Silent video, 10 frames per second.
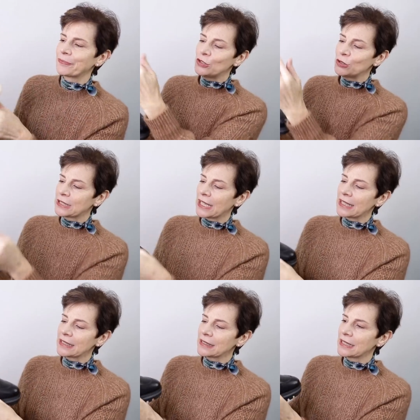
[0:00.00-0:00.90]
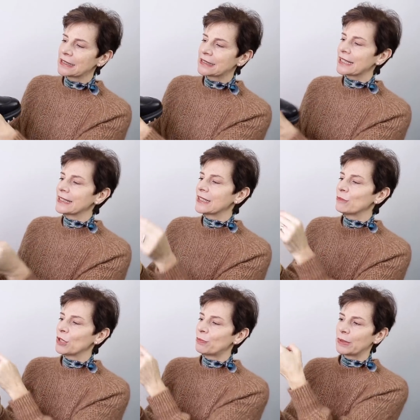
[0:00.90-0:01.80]
You can tie
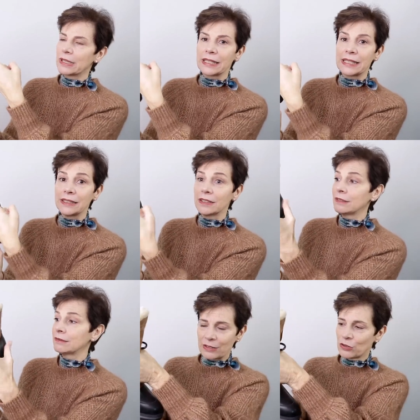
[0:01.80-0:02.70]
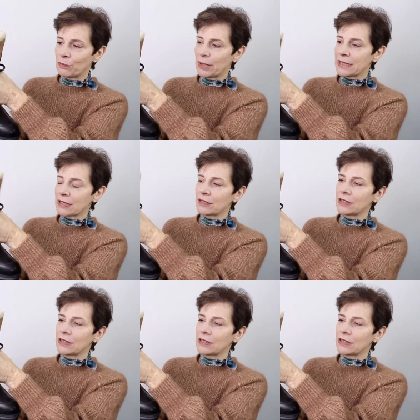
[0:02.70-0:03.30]
them up here at the base here,